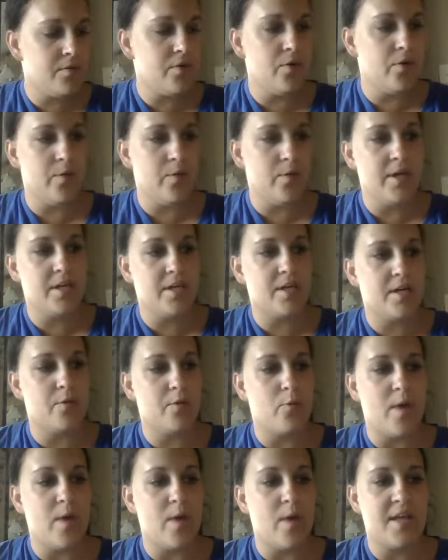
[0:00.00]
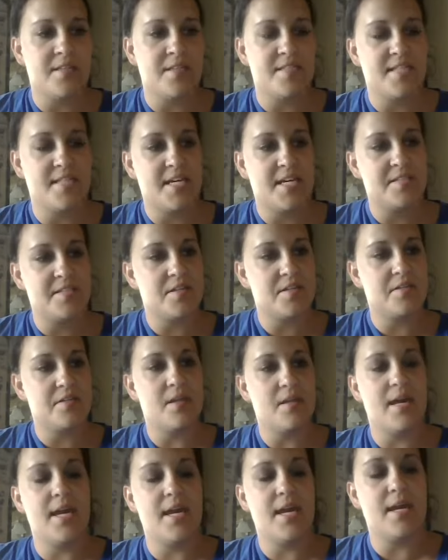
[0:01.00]
what your Wednesdays are
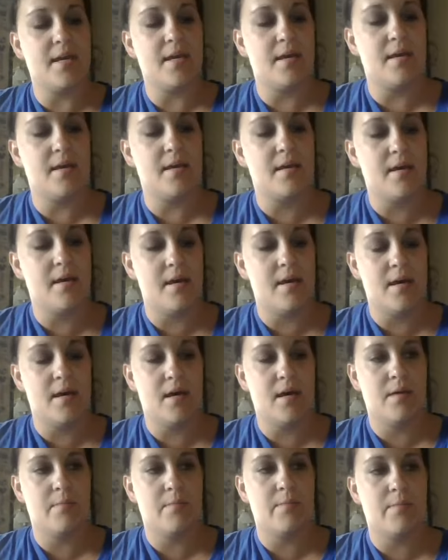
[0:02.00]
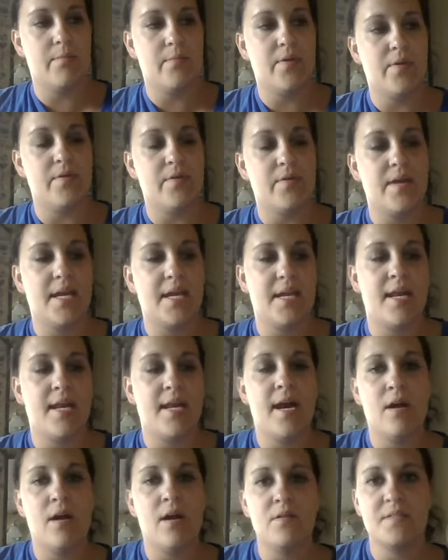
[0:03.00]
like, but right
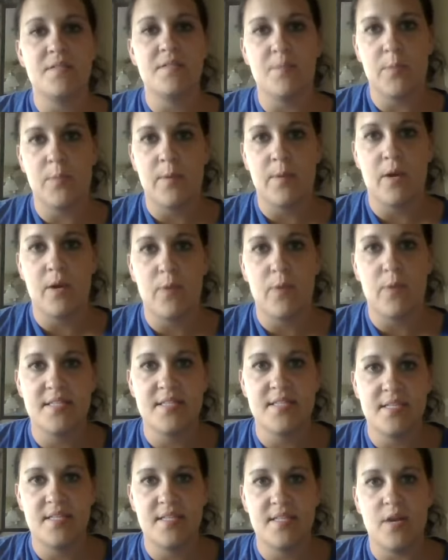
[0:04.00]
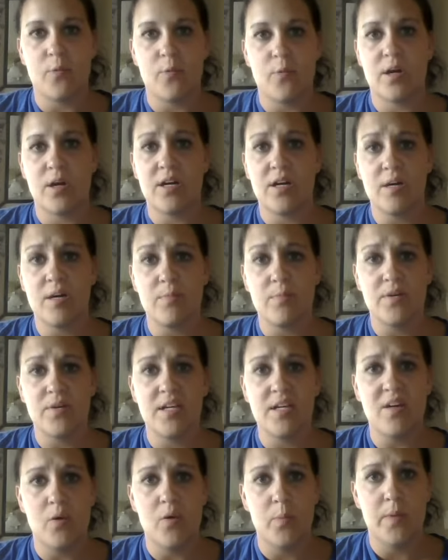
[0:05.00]
now some of my Wednesdays at work are pretty
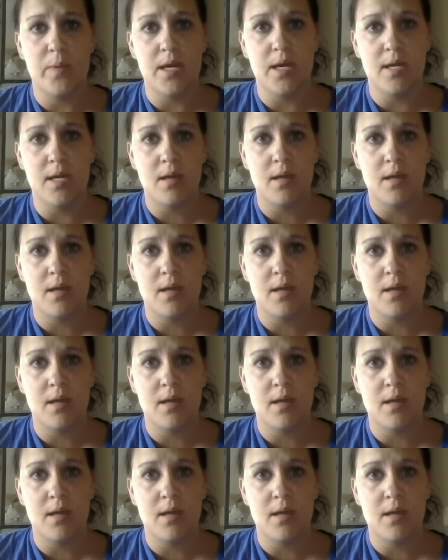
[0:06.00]
open.